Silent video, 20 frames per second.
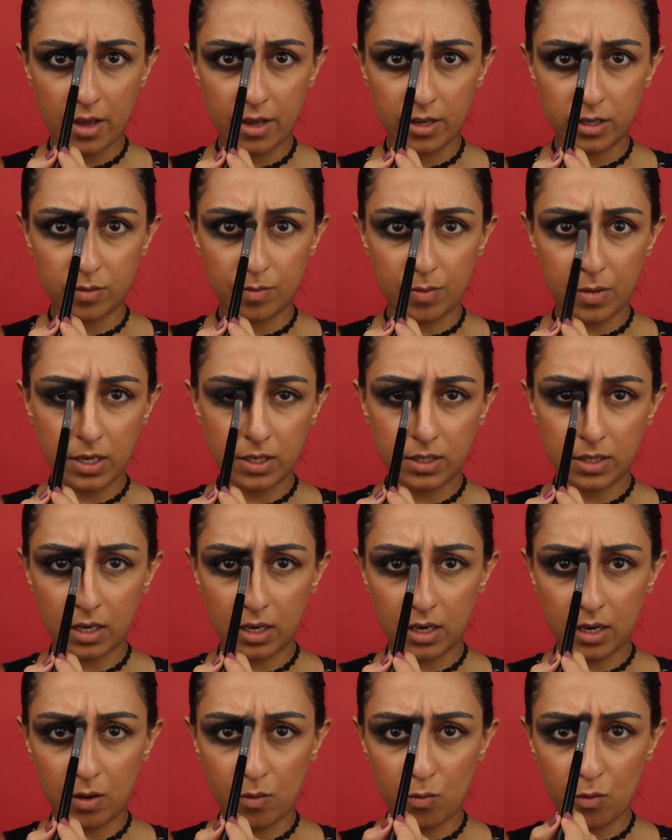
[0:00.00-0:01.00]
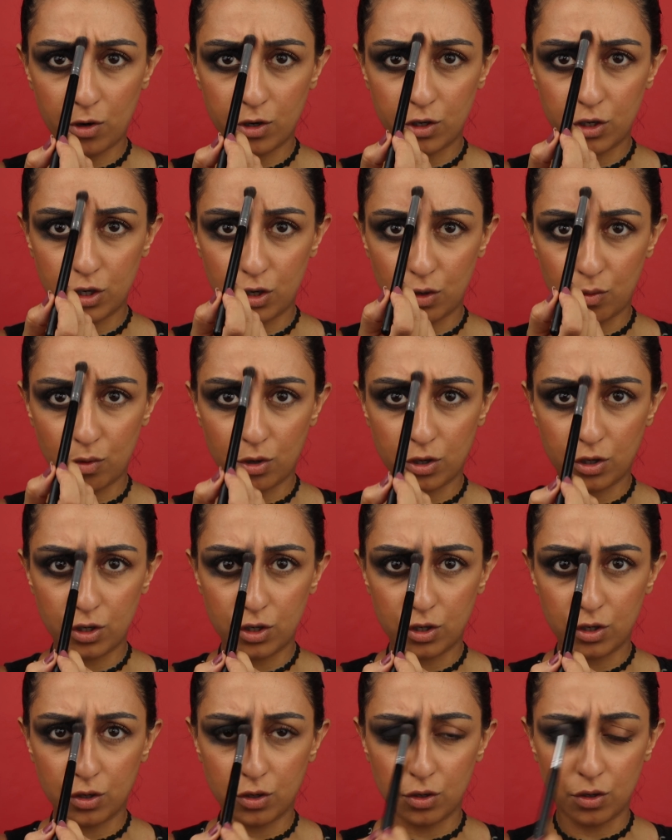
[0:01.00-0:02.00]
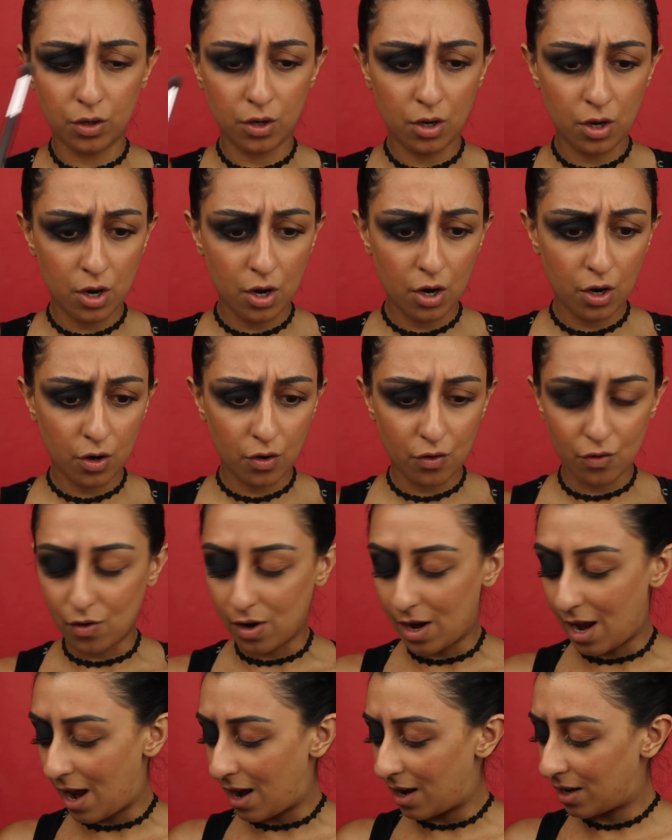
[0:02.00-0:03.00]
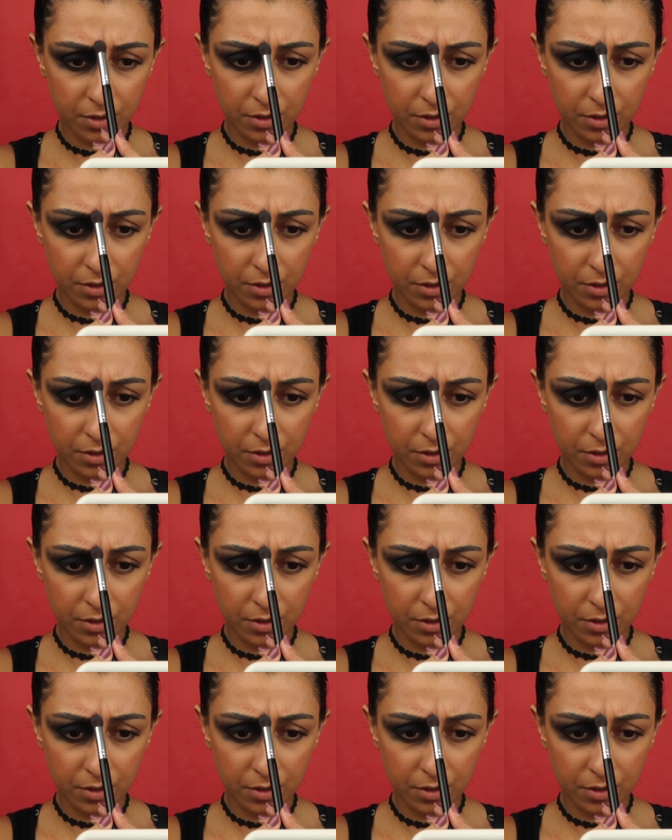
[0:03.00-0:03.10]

is basically what you want to create.